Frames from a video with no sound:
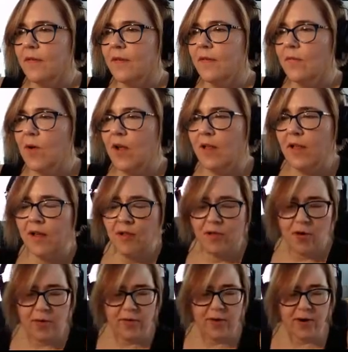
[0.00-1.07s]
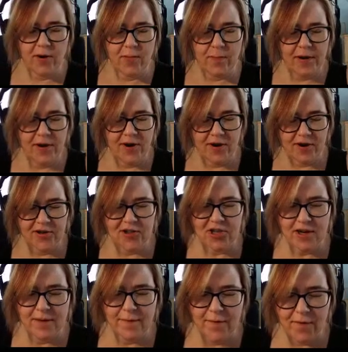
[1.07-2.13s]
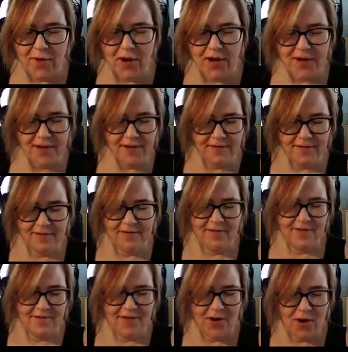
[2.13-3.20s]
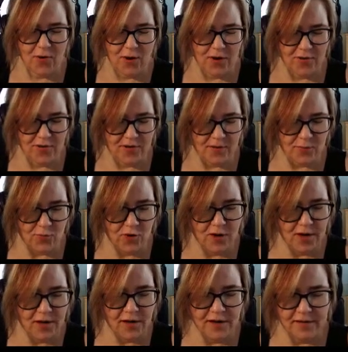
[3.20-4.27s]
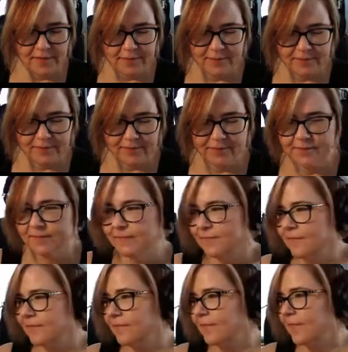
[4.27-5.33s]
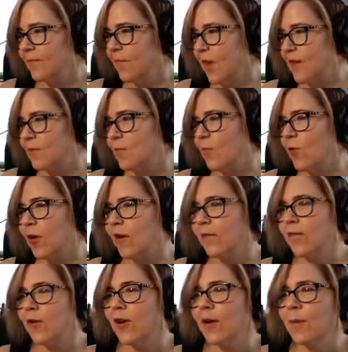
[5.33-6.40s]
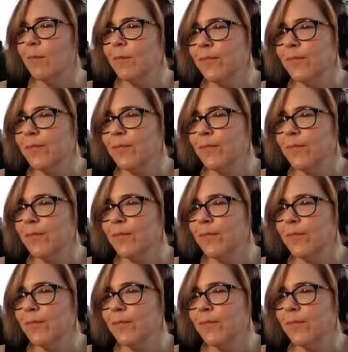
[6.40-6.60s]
Well, hello there, BRG Fun. How are you this morning? It's morning for him.